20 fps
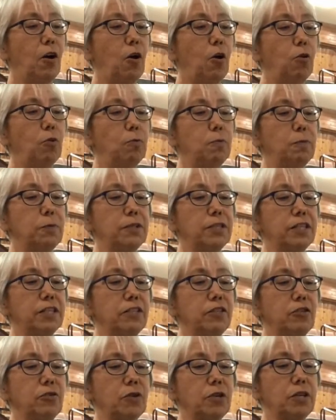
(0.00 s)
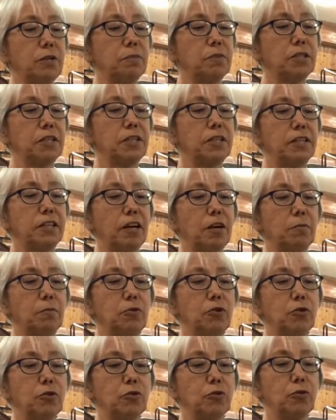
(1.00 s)
Hopes and dreams can
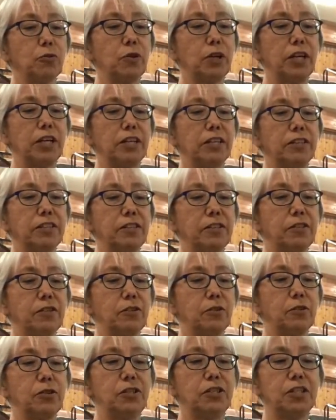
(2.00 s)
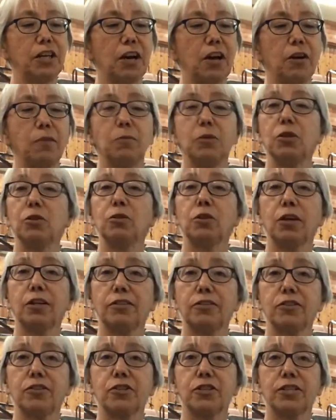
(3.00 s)
come true in good time, you'll
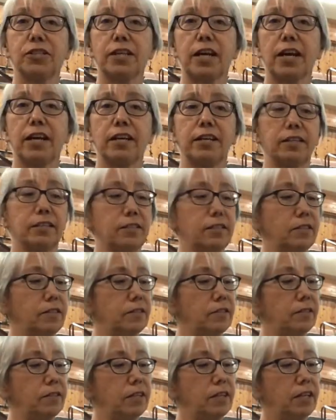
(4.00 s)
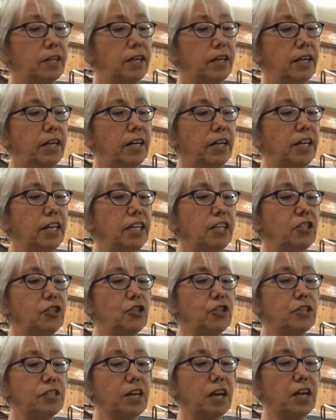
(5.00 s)
understand.
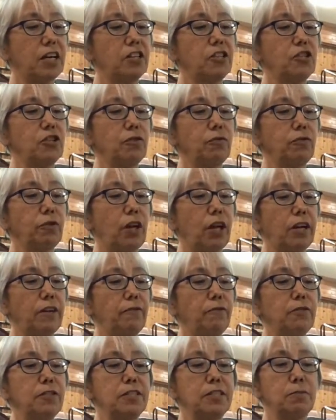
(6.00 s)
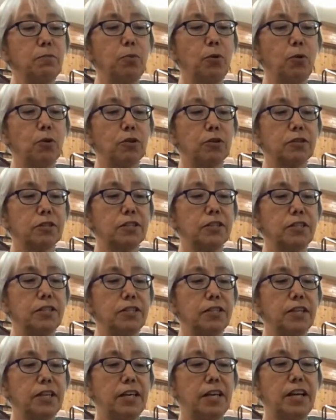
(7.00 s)
Each stage of life is
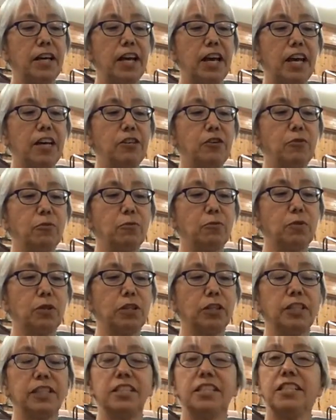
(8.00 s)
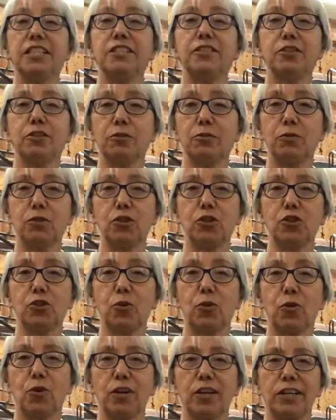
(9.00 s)
important and you really need to
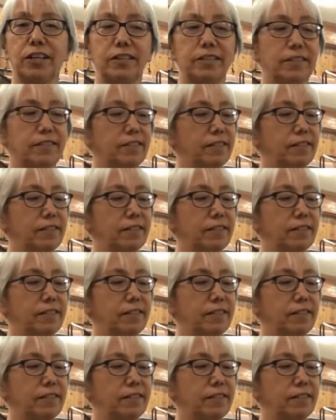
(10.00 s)
enjoy.